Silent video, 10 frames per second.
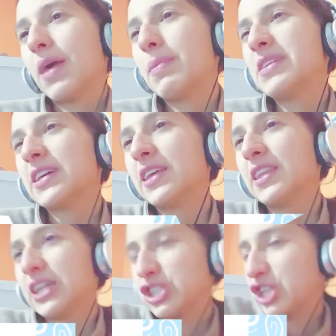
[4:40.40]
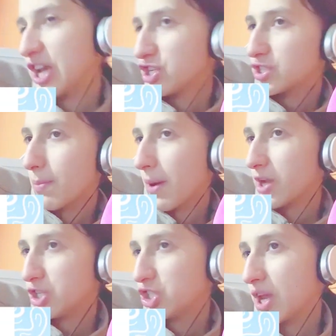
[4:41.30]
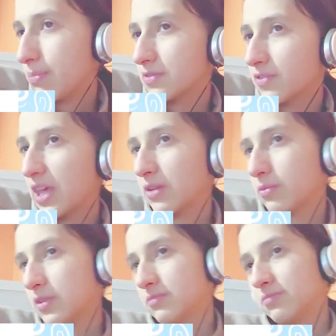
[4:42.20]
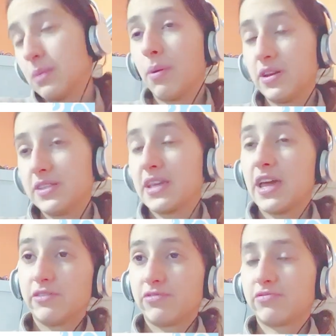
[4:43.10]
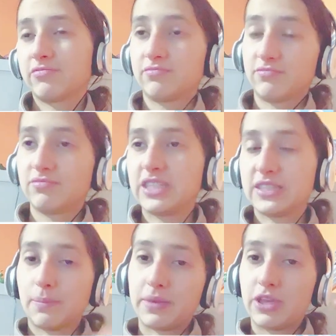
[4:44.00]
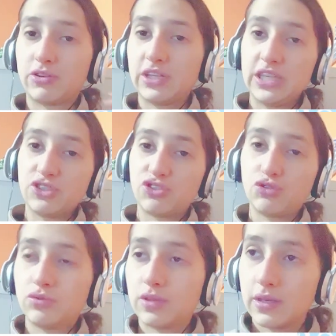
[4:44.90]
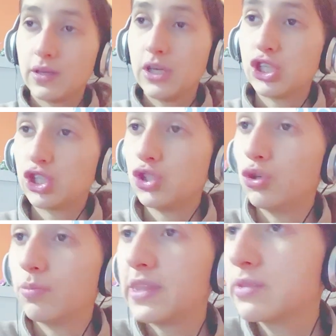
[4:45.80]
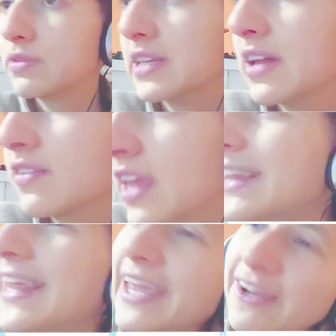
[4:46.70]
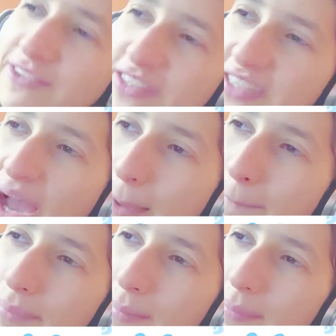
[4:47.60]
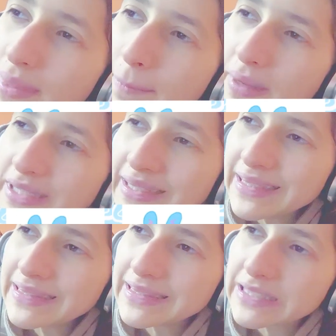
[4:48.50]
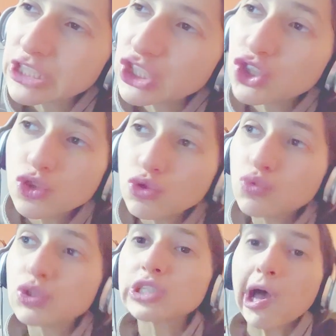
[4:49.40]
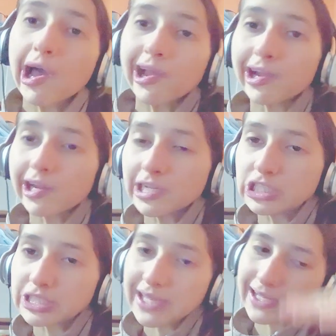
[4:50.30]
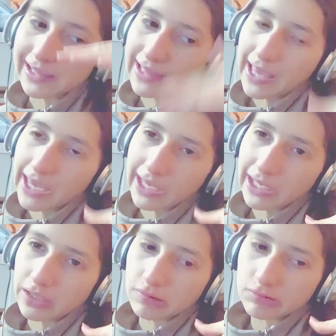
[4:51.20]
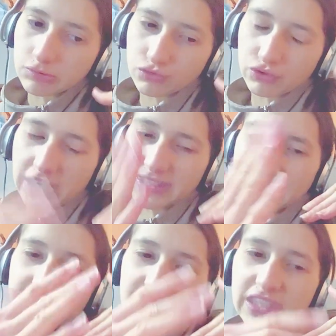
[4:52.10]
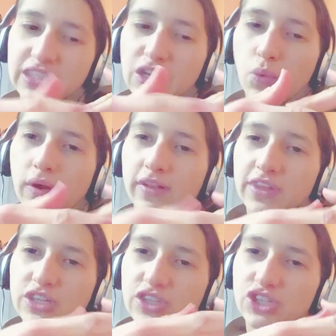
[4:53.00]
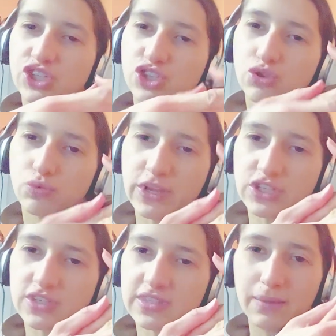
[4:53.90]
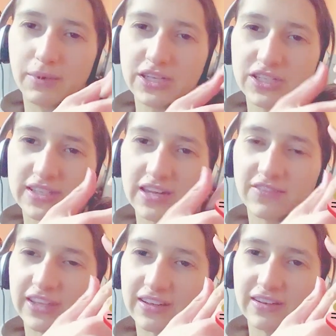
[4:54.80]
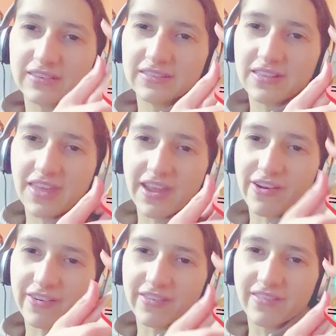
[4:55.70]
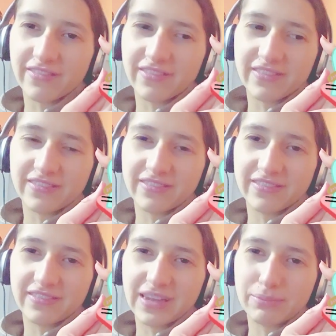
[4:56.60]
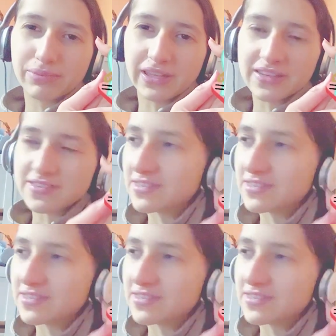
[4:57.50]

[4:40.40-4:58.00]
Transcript: basically, like, changed the body shapes. For the other one, the body's kind of disappeared into the shoe. But this one's kind of, like, laying on top. But the bunny's shoes are just, like, laying right in where the shoe wedges. Like, bunny just kind of, like, there. in place.